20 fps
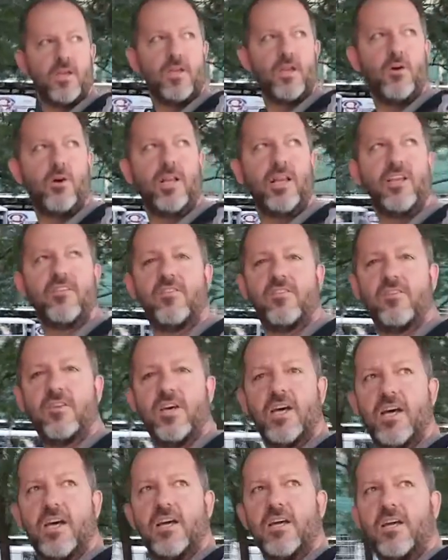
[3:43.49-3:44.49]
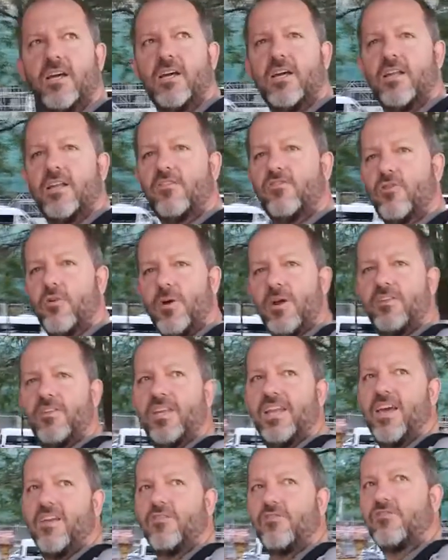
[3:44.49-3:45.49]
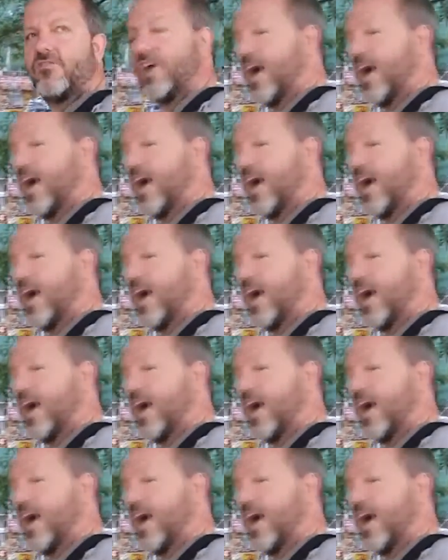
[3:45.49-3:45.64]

you know what? Let's go around to the other